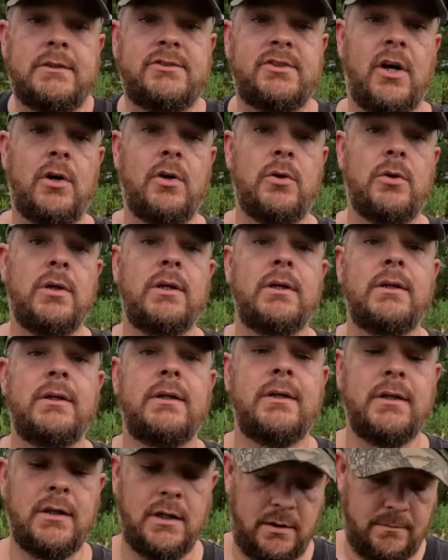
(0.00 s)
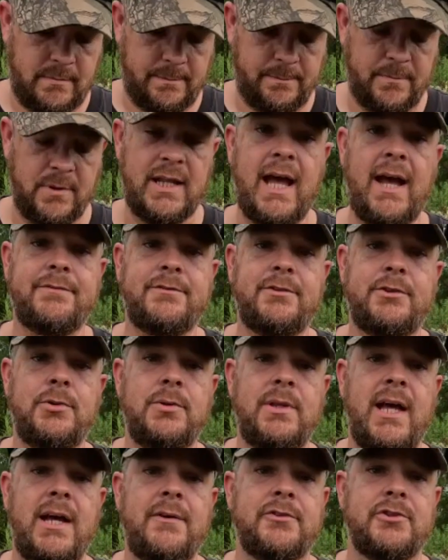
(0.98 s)
So I'm gonna have to
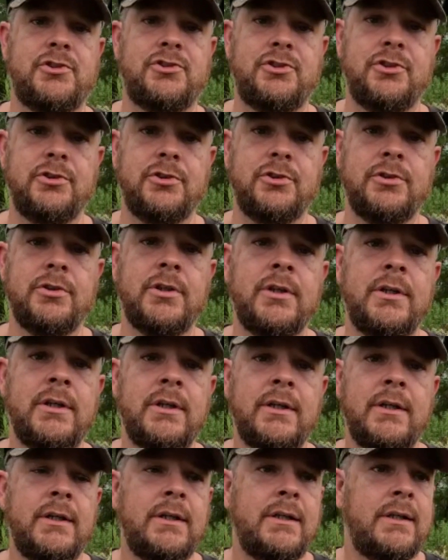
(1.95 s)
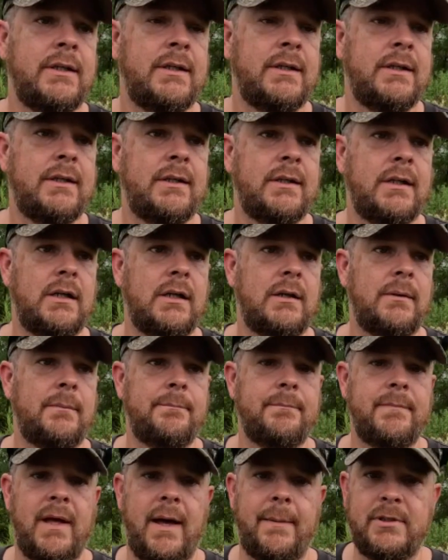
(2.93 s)
do that for sure.
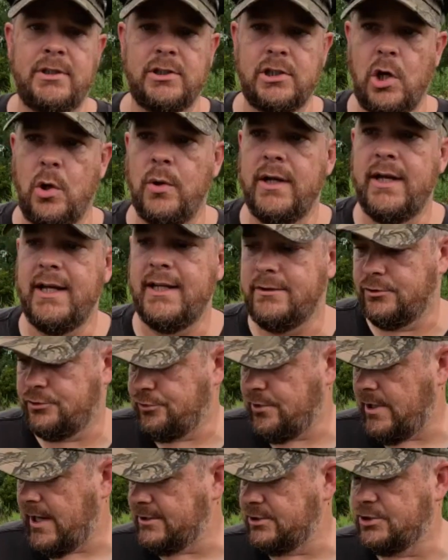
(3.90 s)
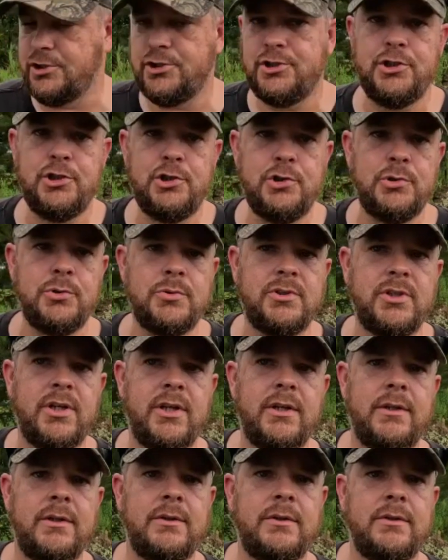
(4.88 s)
I'm gonna go ahead and try to shoot.